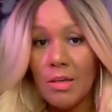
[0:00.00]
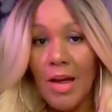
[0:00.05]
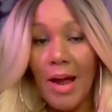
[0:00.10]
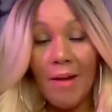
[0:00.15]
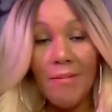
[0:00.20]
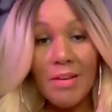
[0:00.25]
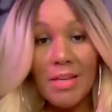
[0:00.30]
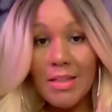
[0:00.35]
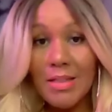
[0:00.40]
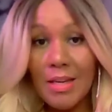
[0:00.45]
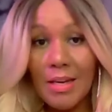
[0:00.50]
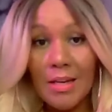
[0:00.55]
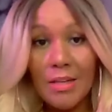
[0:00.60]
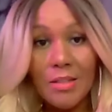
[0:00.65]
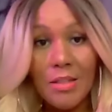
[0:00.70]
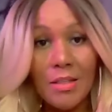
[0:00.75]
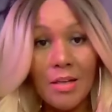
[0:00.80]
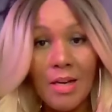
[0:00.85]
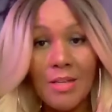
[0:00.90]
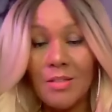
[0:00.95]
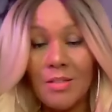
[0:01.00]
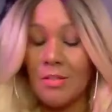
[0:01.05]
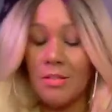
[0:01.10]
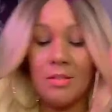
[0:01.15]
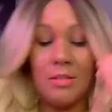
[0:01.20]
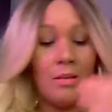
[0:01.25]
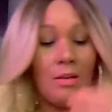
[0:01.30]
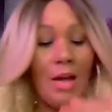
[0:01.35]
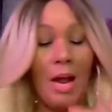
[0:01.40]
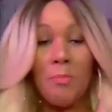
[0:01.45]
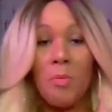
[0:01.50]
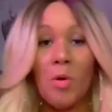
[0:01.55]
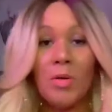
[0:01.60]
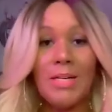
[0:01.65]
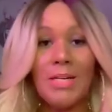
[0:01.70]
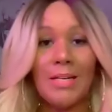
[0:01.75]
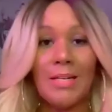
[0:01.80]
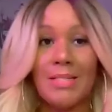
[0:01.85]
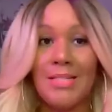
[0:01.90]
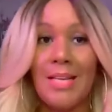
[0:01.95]
Everything. I broke
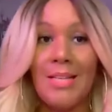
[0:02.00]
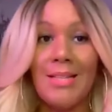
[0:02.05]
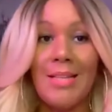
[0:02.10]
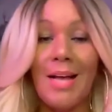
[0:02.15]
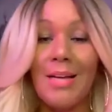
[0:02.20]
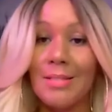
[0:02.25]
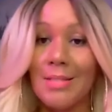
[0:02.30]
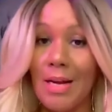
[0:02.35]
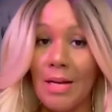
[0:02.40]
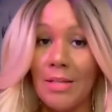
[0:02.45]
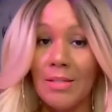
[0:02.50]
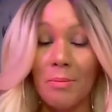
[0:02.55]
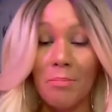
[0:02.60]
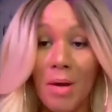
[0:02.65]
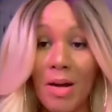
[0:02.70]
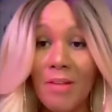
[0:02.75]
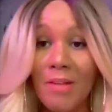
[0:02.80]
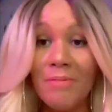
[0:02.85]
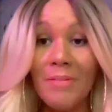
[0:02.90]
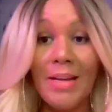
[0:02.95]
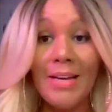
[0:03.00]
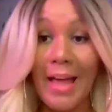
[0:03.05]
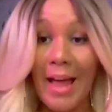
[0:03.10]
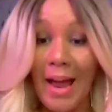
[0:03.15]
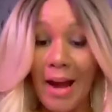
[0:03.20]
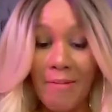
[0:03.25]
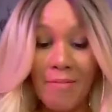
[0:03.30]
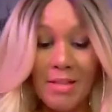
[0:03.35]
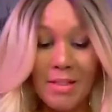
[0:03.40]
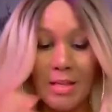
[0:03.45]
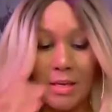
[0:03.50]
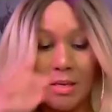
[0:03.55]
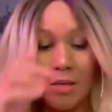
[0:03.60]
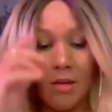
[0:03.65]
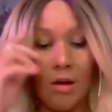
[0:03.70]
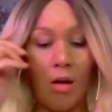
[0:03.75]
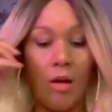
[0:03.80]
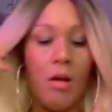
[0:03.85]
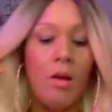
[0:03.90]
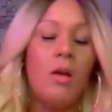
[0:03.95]
down to $10,000 a month, like everything,
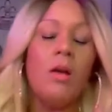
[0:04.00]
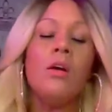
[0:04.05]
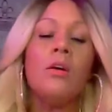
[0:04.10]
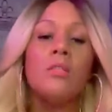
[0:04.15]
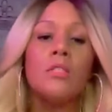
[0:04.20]
y'all.